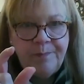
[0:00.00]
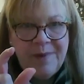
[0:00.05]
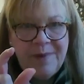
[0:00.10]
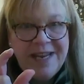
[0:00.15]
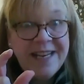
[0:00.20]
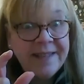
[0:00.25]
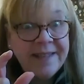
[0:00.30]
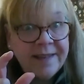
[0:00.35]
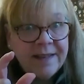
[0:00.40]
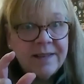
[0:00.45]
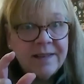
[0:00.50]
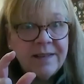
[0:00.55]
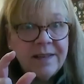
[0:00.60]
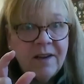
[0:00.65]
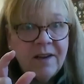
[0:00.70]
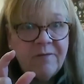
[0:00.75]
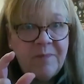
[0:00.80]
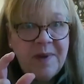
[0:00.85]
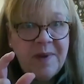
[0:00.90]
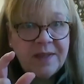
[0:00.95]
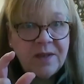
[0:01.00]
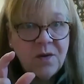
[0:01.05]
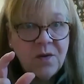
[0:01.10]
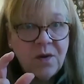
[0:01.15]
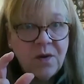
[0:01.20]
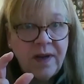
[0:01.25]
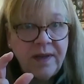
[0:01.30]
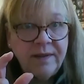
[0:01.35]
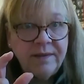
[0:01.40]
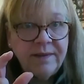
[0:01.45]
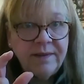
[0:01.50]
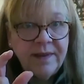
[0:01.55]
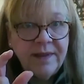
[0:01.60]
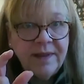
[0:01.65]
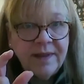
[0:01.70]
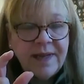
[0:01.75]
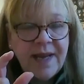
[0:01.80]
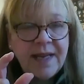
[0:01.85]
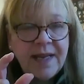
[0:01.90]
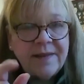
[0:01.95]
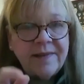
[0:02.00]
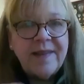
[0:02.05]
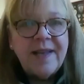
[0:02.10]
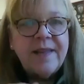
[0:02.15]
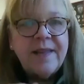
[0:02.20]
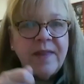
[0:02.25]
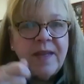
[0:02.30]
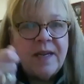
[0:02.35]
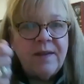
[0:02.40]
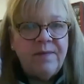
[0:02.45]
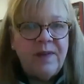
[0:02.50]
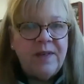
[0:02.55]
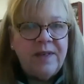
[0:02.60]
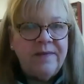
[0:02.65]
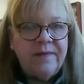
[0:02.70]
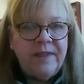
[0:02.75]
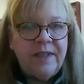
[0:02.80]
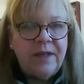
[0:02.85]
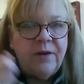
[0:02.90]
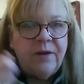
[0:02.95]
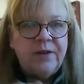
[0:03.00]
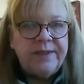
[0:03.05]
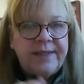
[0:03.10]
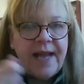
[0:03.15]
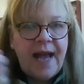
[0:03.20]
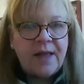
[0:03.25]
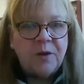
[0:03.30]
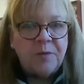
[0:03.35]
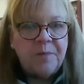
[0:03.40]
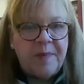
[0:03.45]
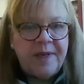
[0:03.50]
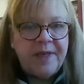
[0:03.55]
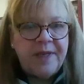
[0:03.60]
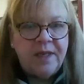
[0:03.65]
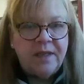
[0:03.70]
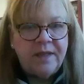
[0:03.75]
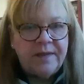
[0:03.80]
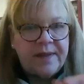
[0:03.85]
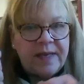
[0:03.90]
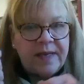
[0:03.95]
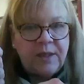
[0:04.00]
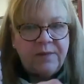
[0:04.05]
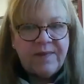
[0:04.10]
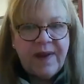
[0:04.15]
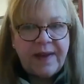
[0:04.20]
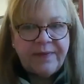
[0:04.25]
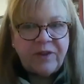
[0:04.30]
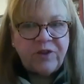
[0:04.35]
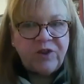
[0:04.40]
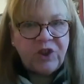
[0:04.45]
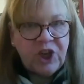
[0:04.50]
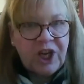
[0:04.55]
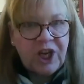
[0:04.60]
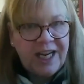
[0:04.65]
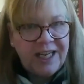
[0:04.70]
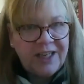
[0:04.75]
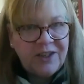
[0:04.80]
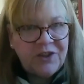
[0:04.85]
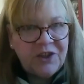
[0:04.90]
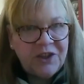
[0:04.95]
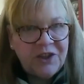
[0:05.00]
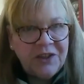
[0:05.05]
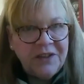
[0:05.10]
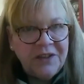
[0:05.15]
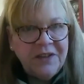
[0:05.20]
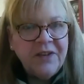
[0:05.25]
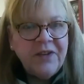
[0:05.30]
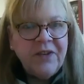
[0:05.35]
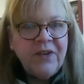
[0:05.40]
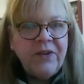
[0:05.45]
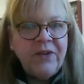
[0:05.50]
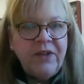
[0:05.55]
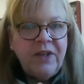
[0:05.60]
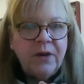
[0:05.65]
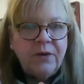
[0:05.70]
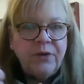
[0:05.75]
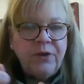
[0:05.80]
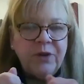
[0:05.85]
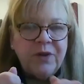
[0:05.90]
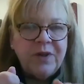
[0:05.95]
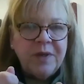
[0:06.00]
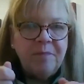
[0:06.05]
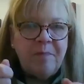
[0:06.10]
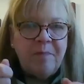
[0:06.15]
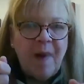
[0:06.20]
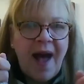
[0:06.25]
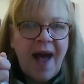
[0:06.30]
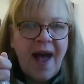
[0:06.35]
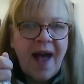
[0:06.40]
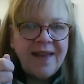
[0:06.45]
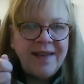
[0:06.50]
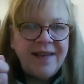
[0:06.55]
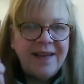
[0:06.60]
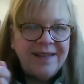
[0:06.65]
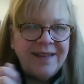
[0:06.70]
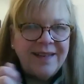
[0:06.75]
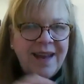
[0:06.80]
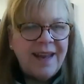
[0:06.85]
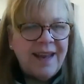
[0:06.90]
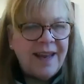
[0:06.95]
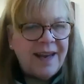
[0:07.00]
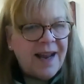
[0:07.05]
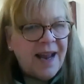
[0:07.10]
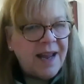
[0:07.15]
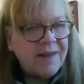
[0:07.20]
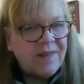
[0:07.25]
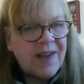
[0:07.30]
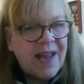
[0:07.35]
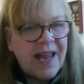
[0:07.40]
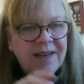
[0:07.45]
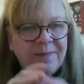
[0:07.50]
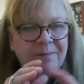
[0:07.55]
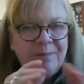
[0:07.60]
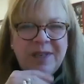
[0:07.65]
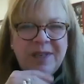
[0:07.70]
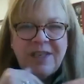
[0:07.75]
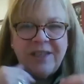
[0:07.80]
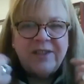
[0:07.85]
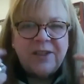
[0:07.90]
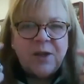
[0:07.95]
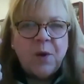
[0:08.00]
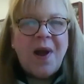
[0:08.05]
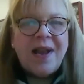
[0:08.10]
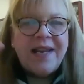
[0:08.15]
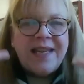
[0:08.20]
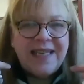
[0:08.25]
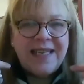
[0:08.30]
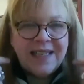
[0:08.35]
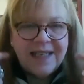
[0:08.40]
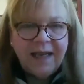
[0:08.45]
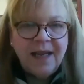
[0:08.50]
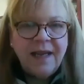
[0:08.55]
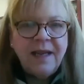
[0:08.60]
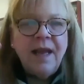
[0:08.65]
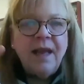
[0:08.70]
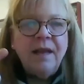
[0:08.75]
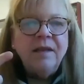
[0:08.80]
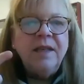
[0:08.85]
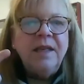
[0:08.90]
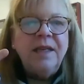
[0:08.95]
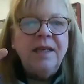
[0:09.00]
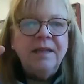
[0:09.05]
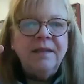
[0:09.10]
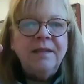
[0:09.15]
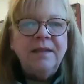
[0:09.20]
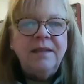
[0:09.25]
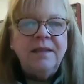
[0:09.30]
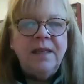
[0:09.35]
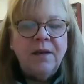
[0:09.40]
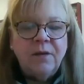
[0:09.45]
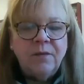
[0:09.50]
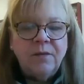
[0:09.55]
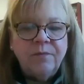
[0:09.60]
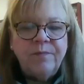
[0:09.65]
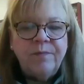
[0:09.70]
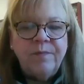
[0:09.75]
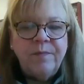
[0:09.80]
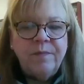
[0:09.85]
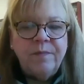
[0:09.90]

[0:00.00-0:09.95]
pieces of Bitcoin. Kind of like think of it, you know, a dollar bill and then you get the change. You know, you can buy it. And I kind of, so I can, you know,